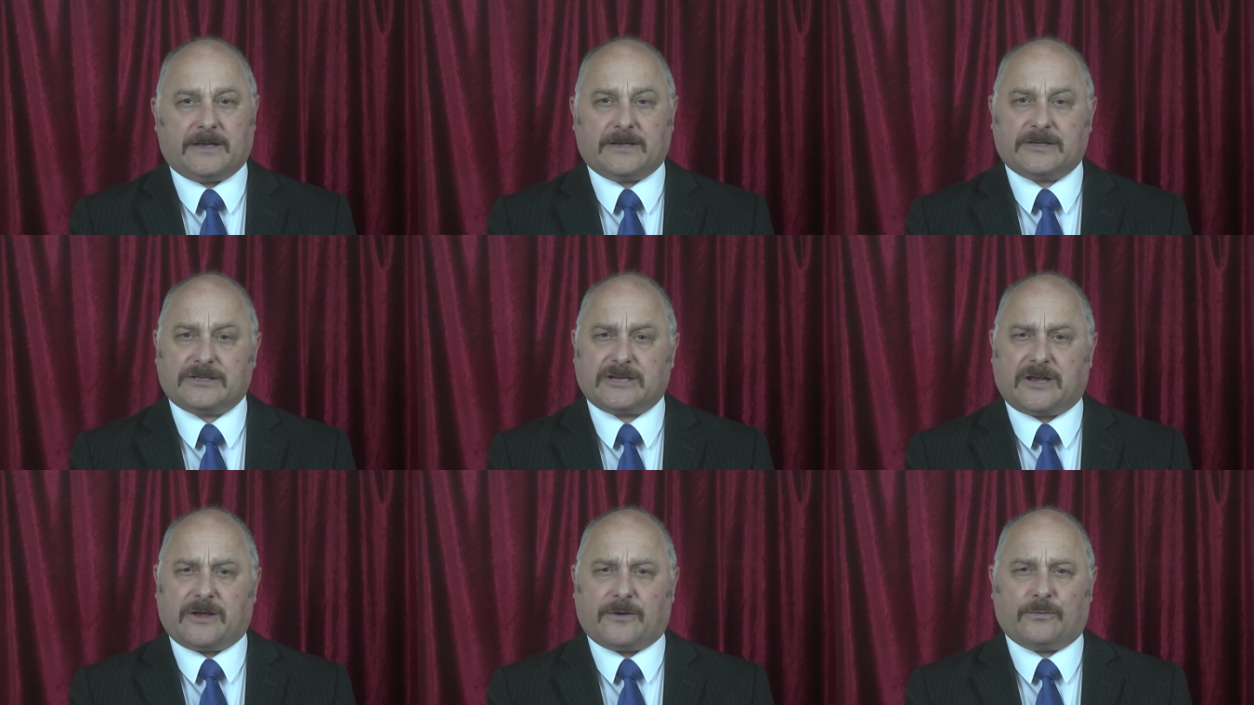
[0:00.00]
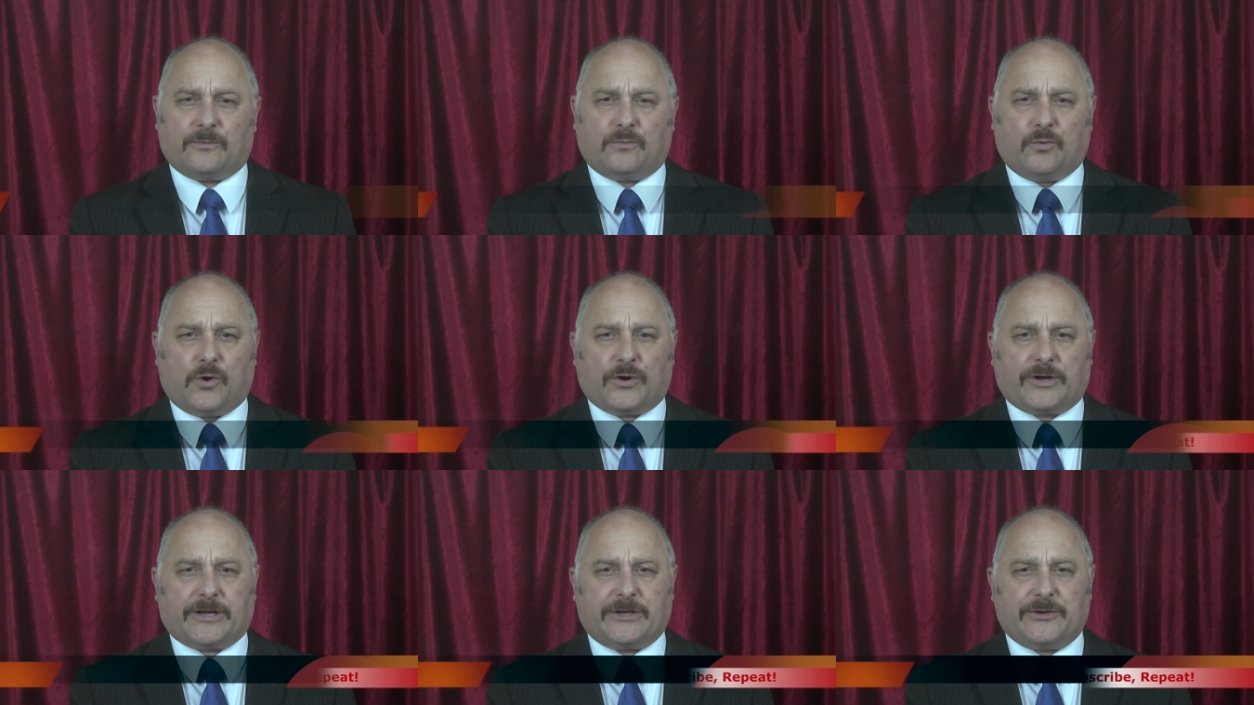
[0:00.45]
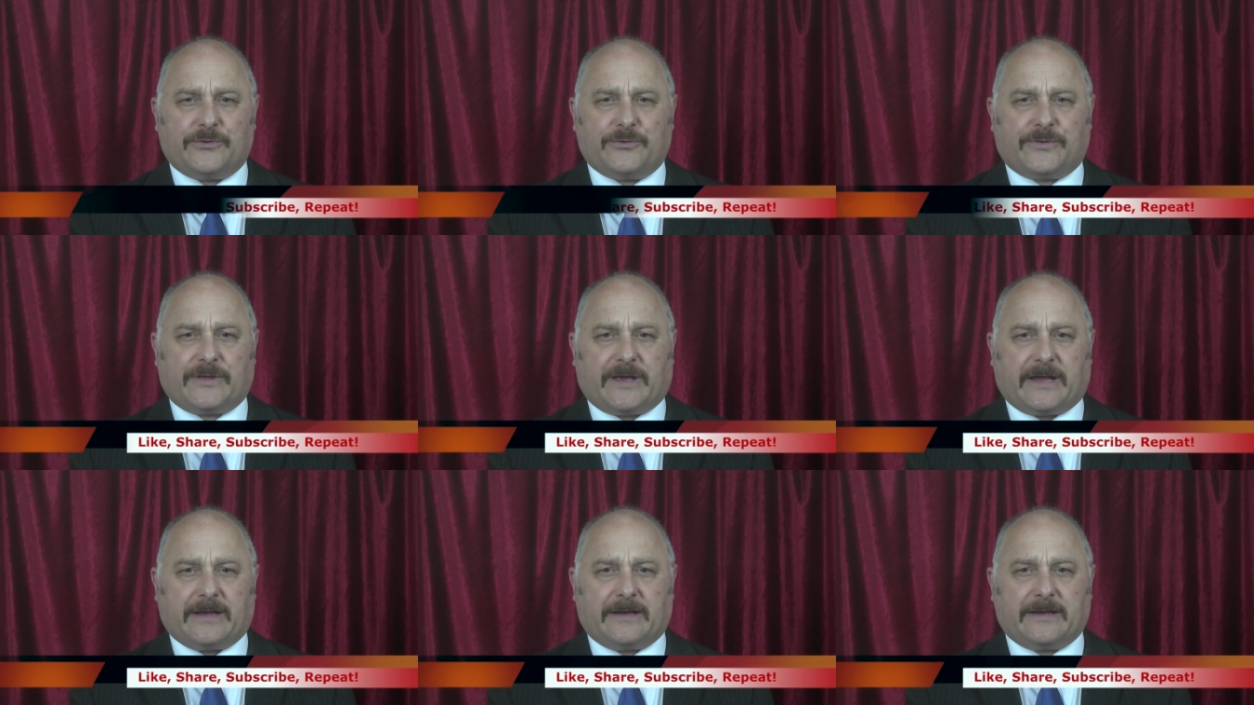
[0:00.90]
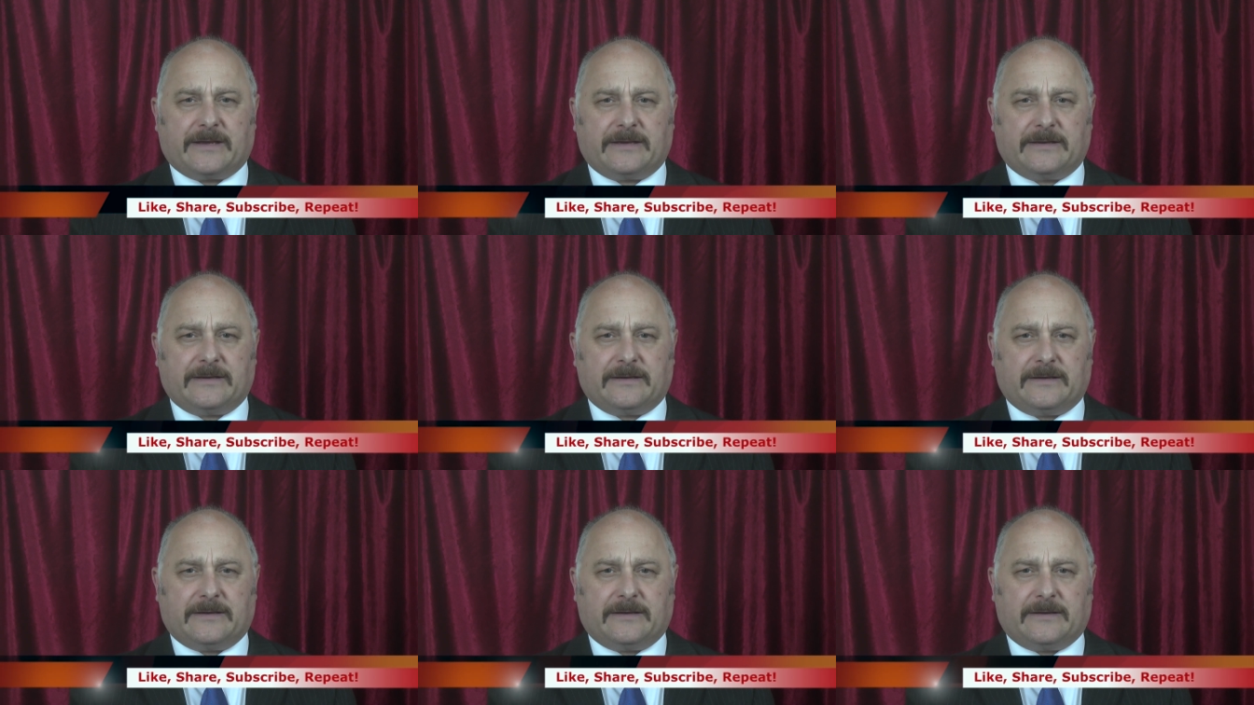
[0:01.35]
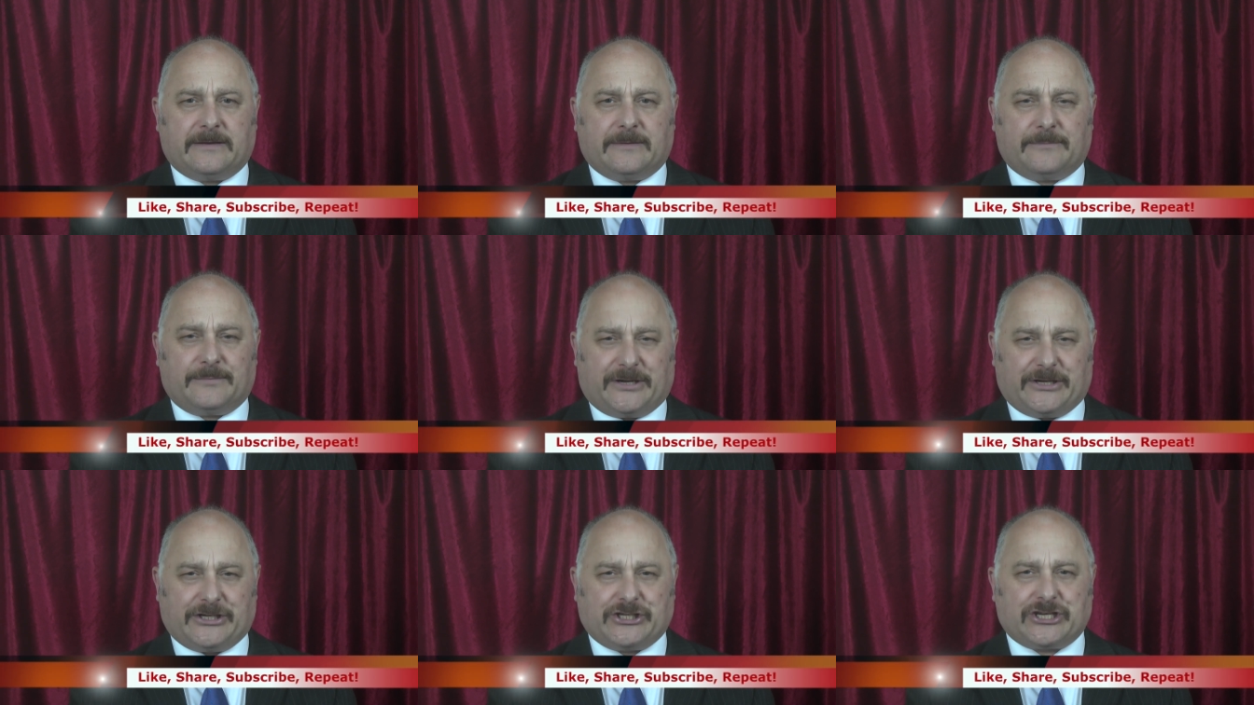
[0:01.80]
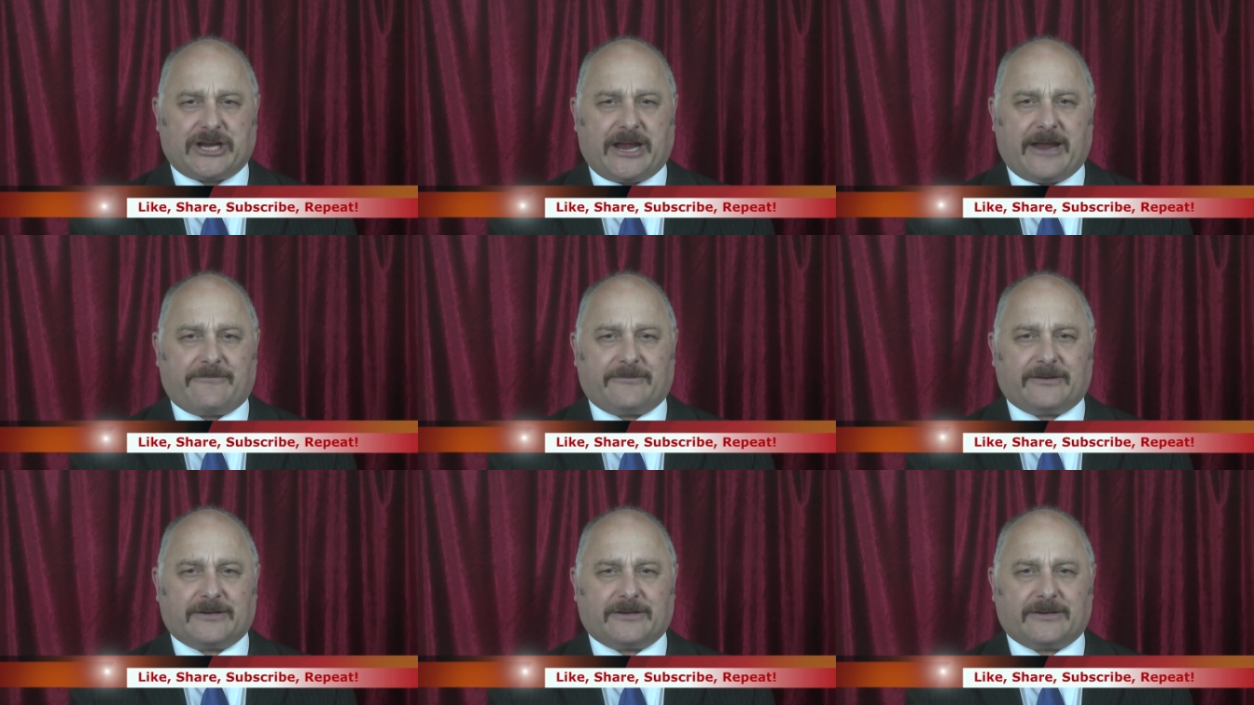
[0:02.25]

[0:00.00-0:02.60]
So, what do you think? Please share